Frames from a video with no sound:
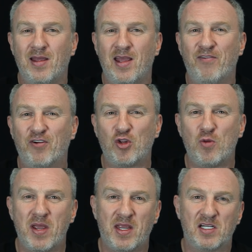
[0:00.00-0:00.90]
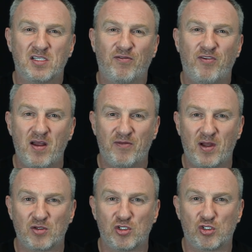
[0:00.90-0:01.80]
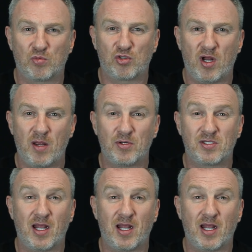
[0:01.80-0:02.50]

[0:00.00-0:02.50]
If I do make it to 5,000 subscribers,